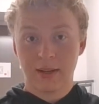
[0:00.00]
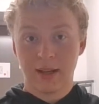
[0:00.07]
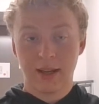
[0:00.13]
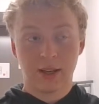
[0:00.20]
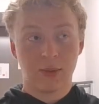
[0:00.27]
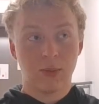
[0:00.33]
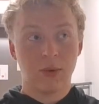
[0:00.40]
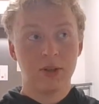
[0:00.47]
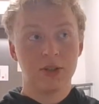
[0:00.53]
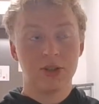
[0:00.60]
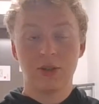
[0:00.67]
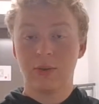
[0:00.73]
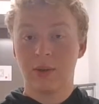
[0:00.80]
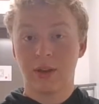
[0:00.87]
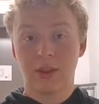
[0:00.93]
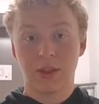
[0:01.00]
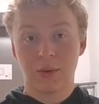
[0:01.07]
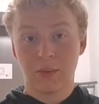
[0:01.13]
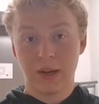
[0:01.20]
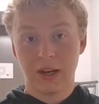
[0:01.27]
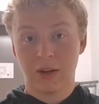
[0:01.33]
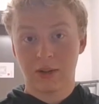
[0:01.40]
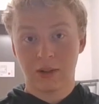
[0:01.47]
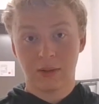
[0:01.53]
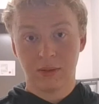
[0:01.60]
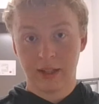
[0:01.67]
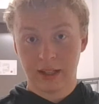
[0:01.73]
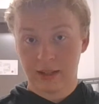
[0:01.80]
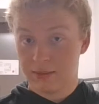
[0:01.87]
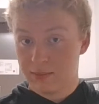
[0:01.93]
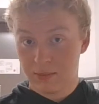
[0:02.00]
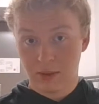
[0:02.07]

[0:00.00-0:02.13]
Heck, 1, 2, and 3 are all like